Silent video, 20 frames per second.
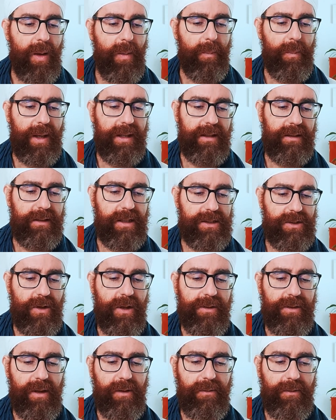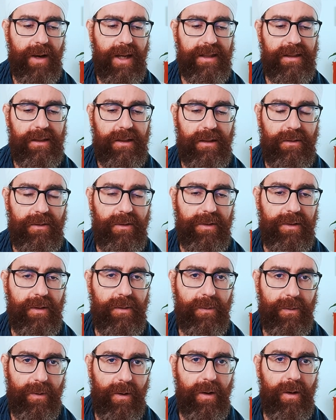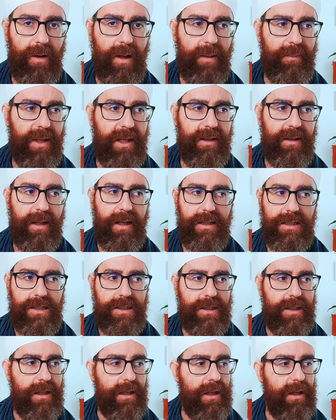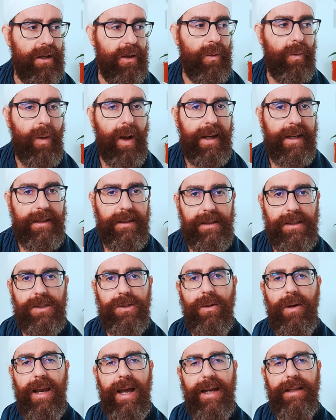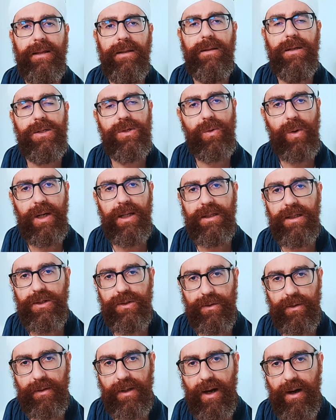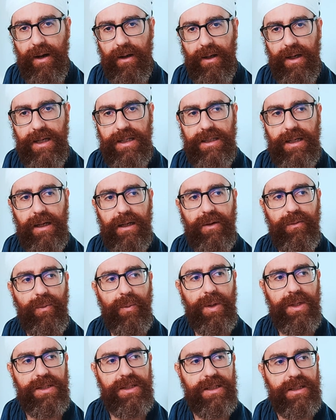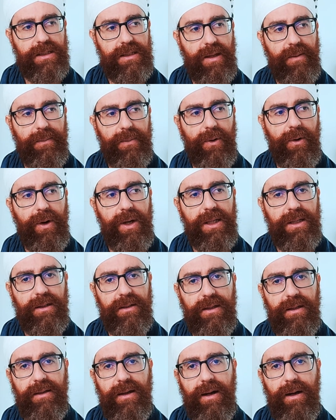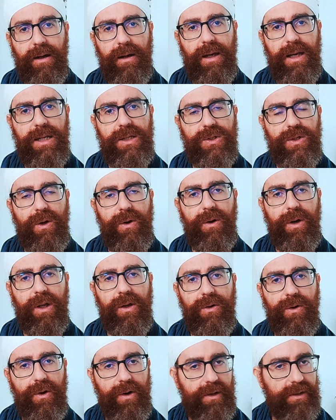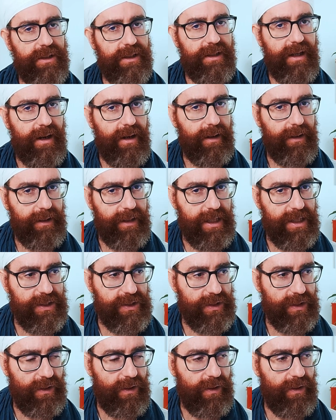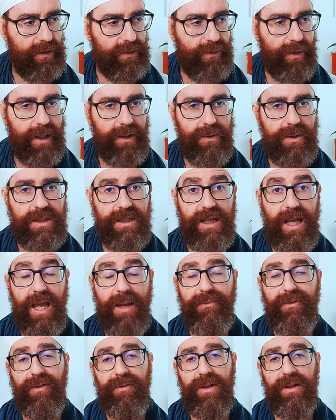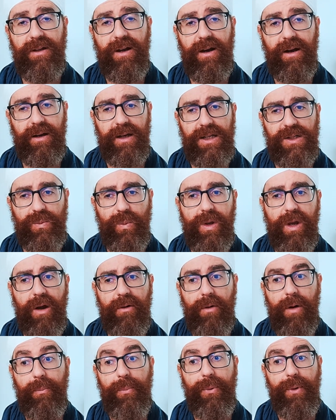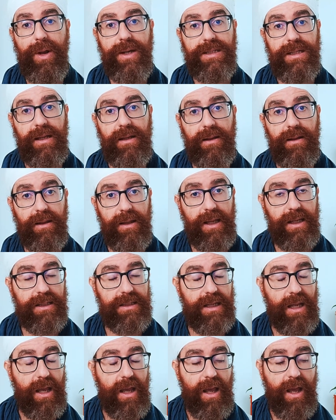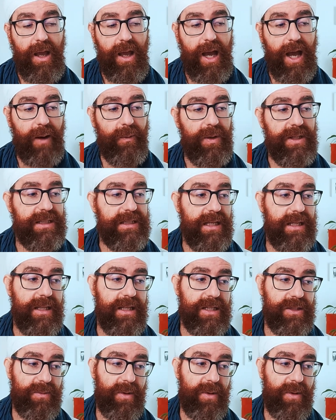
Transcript: But there's nothing right and nothing wrong. I mean, there's qualities to light and there's qualities to darkness. And if we just avoid the darkness or ignore the darkness or try to escape from the darkness, we are repressing things. And we see this